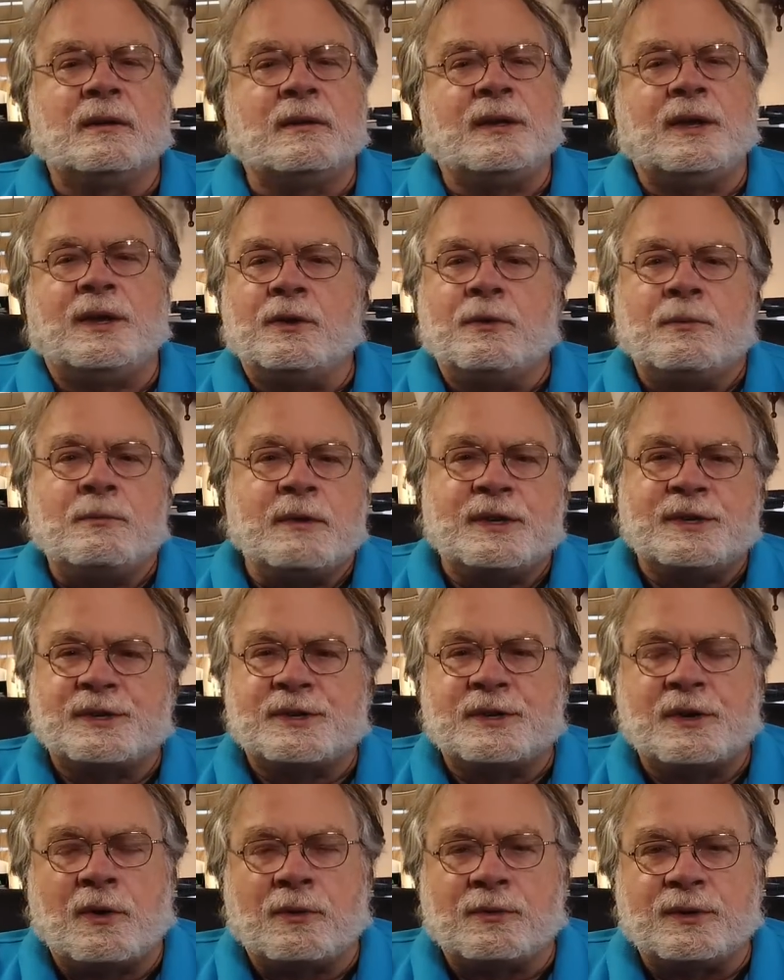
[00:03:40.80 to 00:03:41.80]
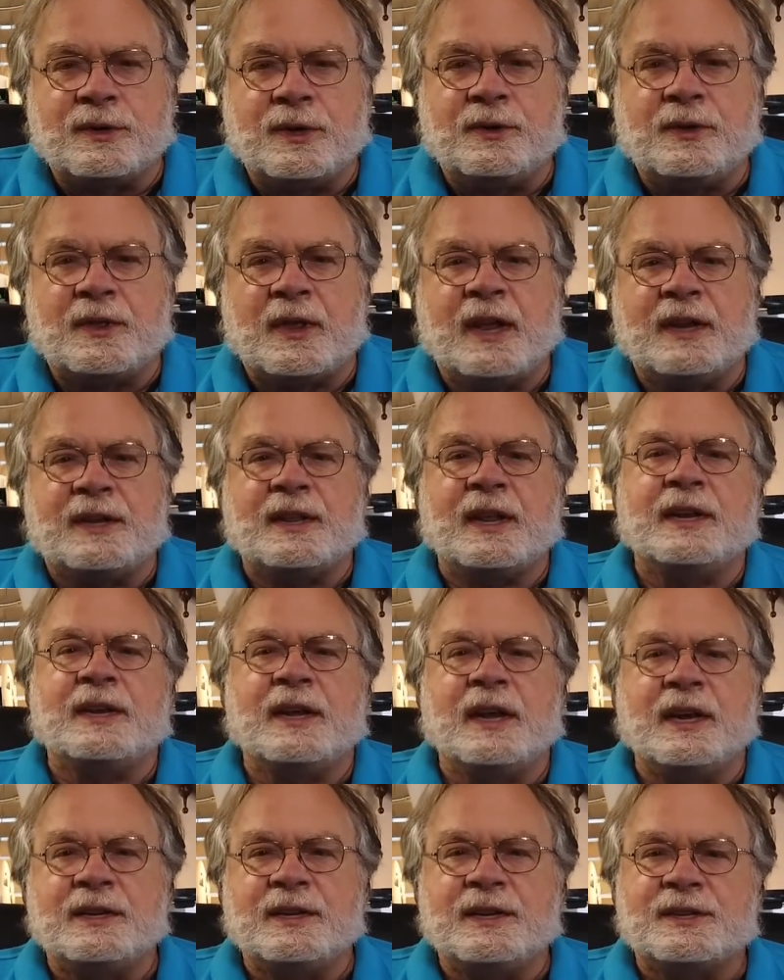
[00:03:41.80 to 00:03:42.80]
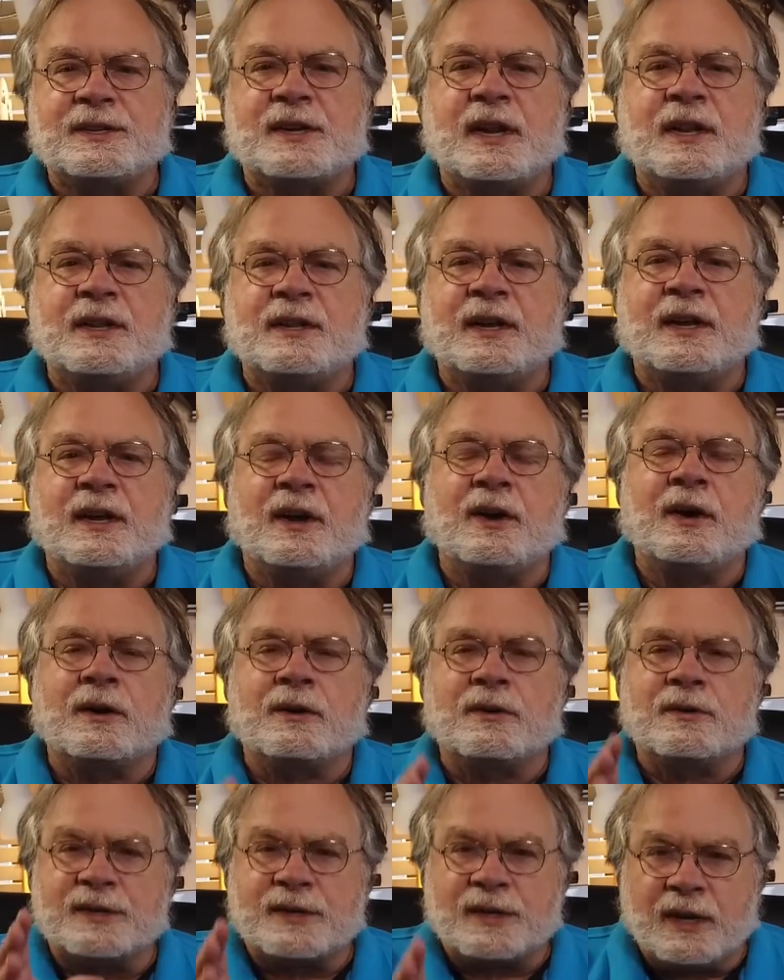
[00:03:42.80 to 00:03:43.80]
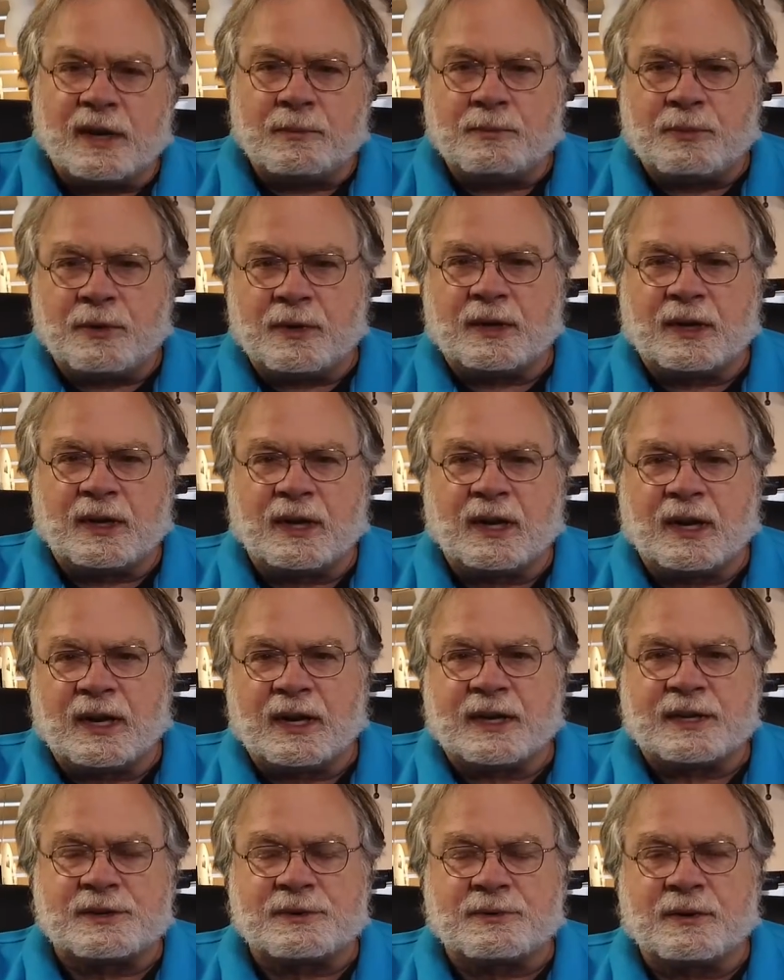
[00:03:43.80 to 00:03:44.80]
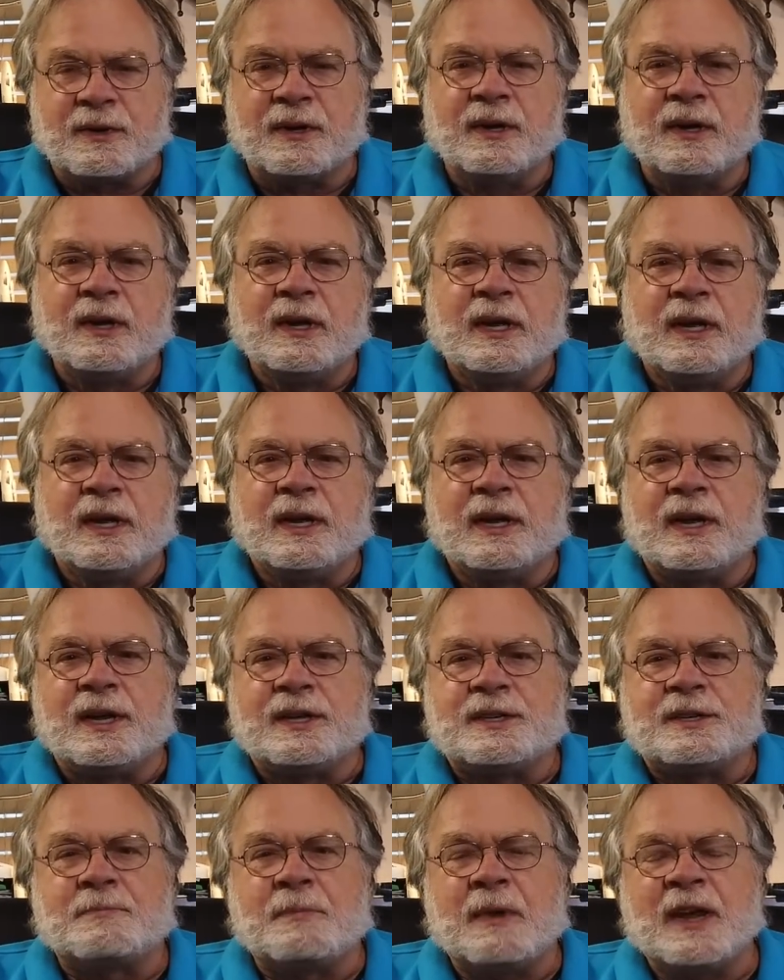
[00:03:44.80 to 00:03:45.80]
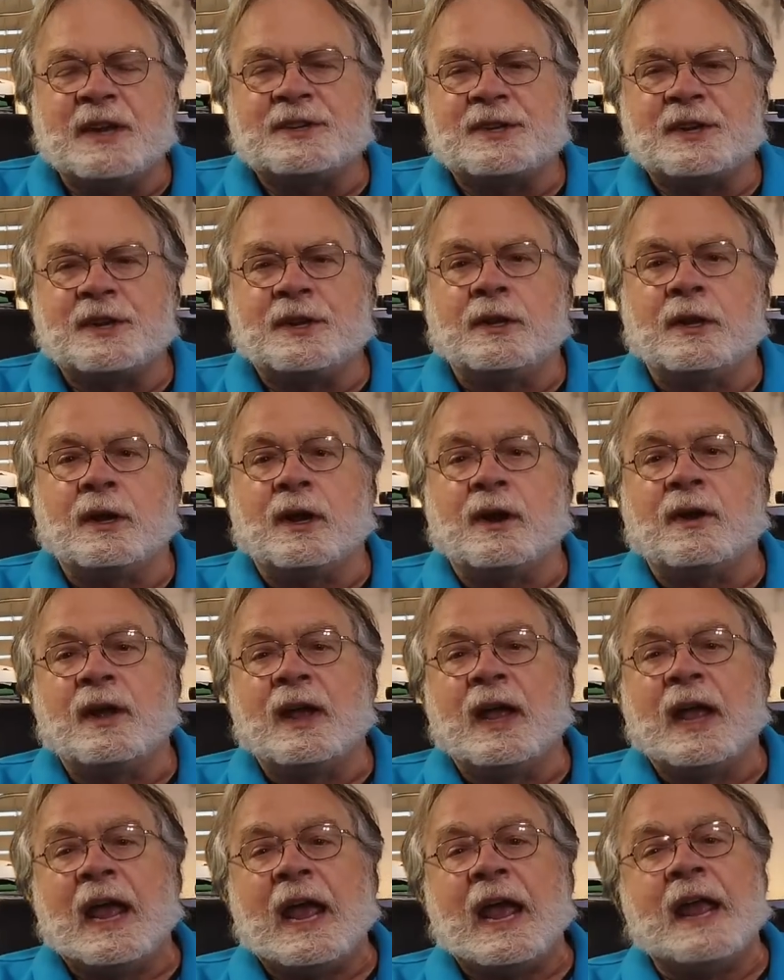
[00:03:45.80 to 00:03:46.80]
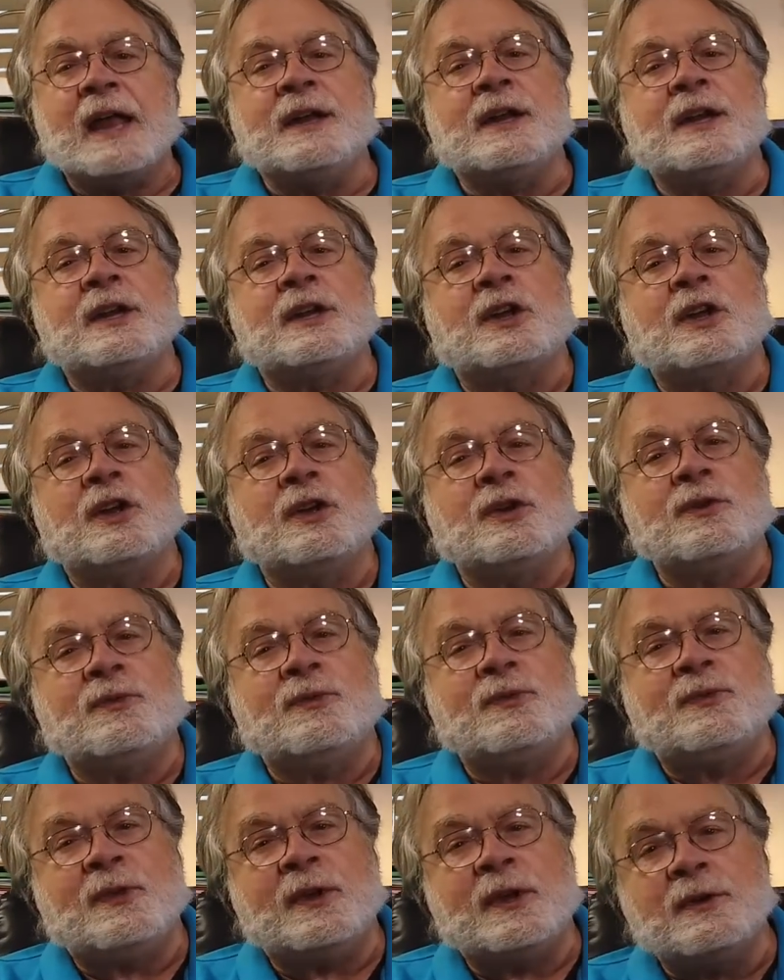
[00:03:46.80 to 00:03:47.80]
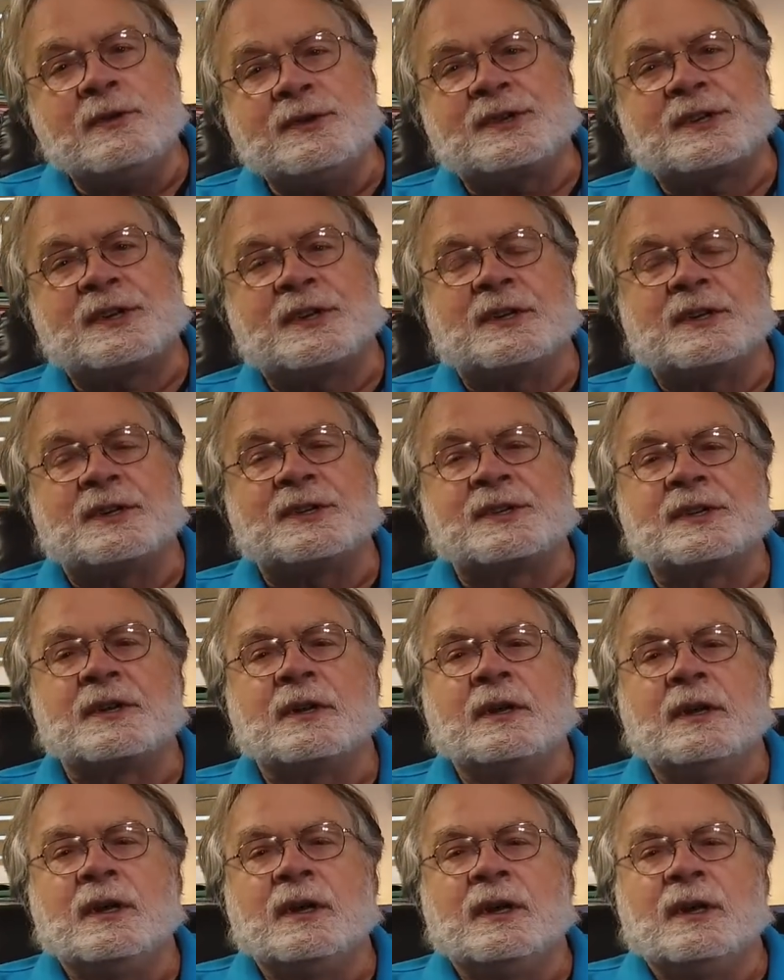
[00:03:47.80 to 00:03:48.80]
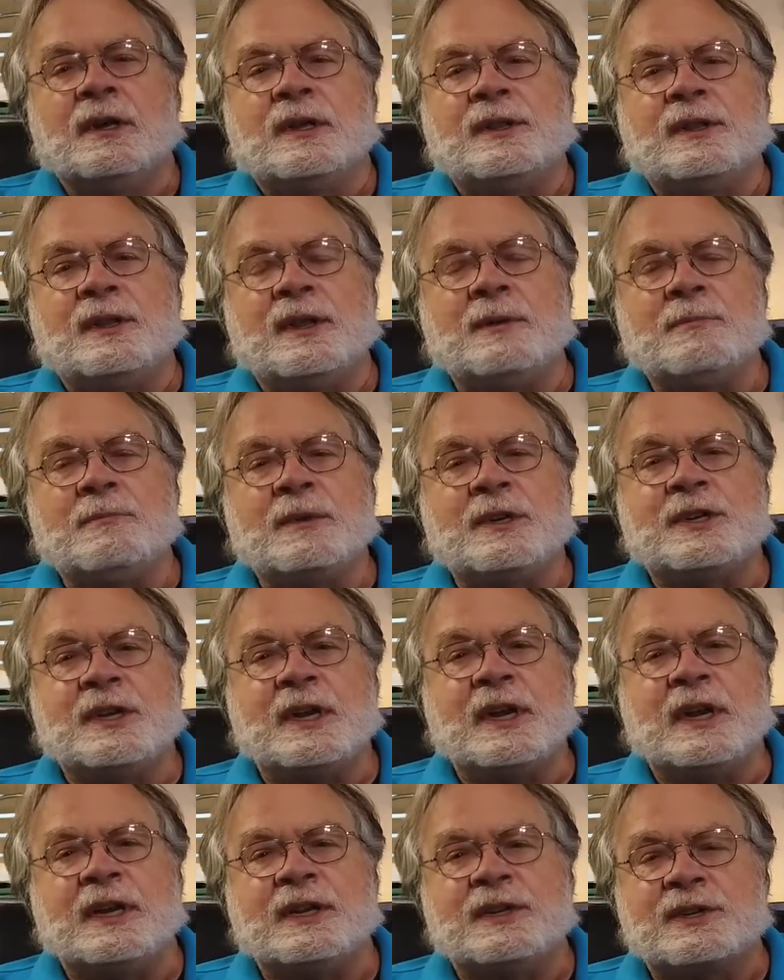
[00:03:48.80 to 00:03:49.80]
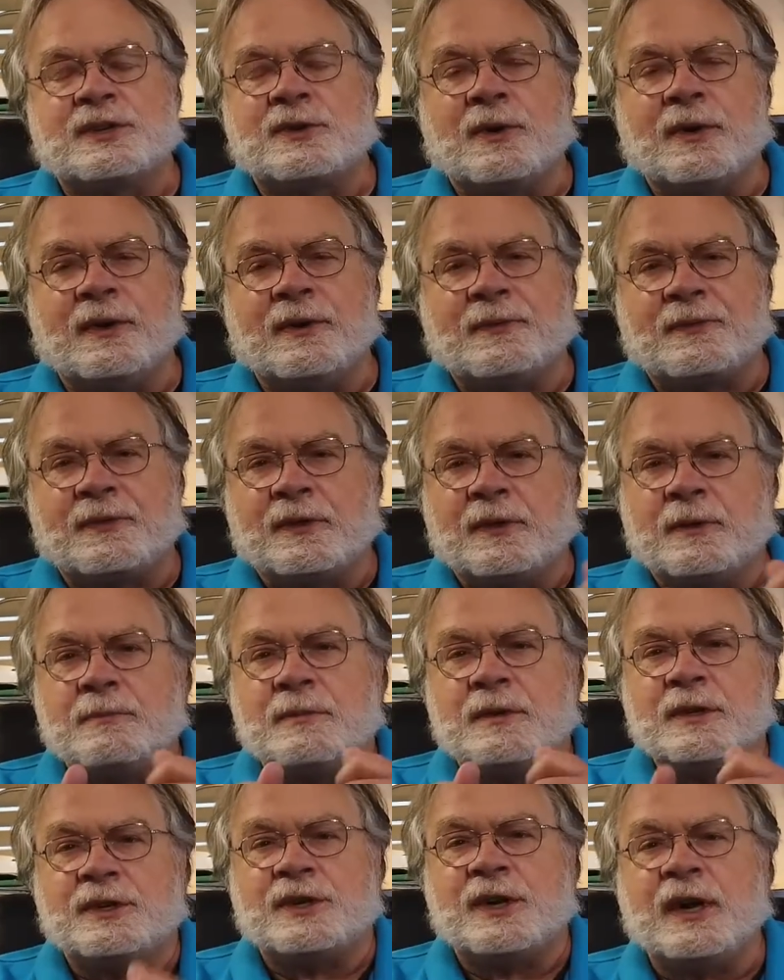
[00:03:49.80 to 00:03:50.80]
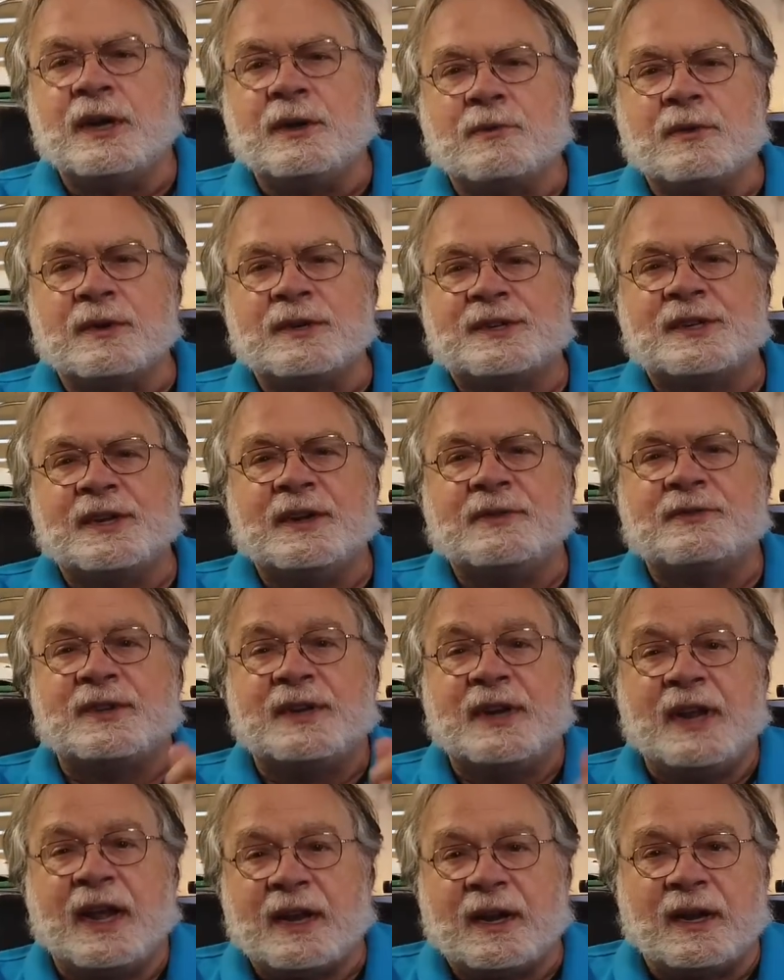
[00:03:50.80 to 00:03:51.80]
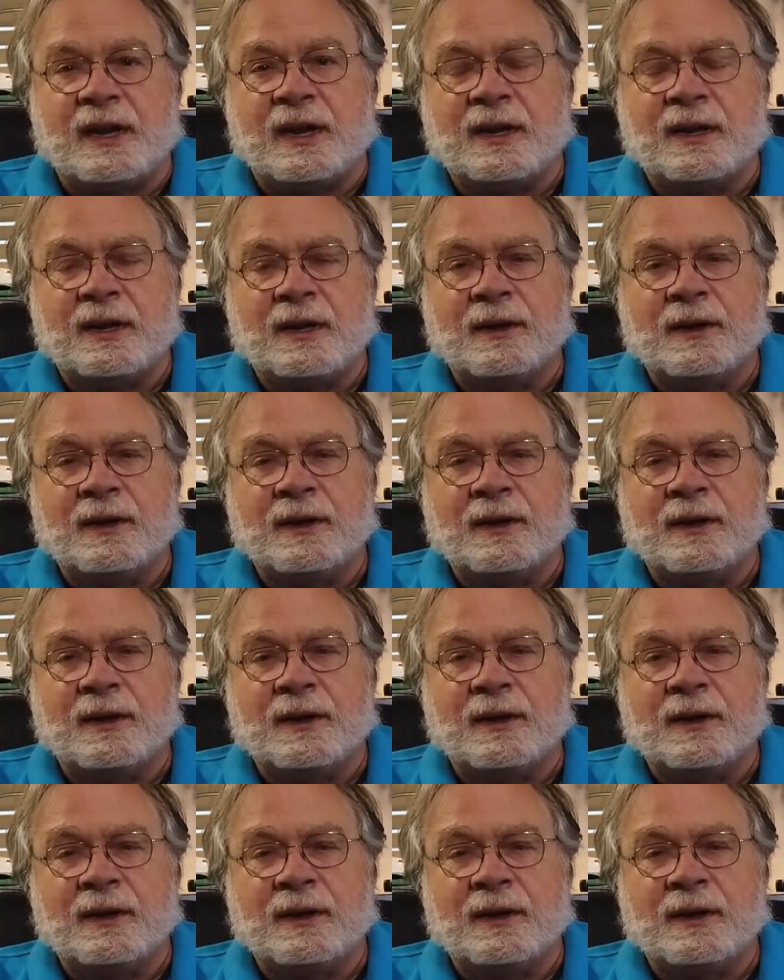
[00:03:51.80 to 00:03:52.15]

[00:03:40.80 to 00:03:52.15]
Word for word: humans don't do that. They tend to send the characters and then put a little extra uh, space in there. And it confuses the machine. So if the machine receives dit,